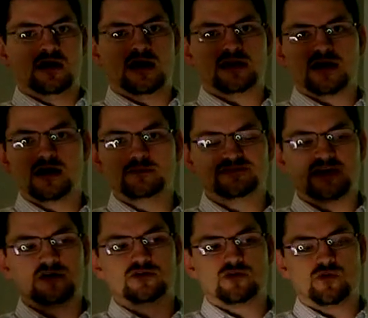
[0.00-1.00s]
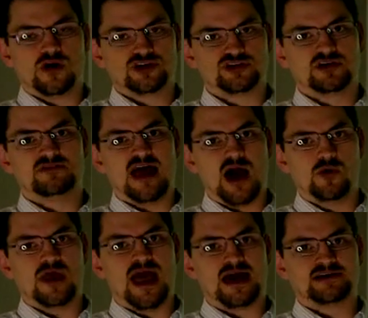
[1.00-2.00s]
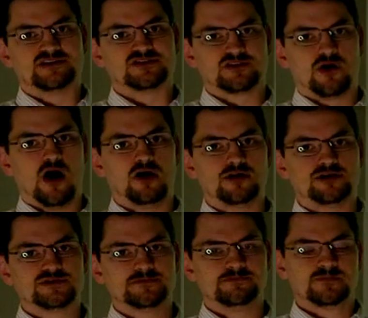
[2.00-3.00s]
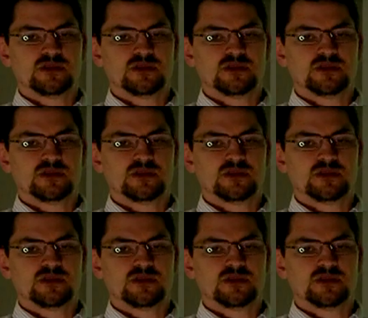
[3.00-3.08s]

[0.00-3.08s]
it comes down to the question of how we act as scholars.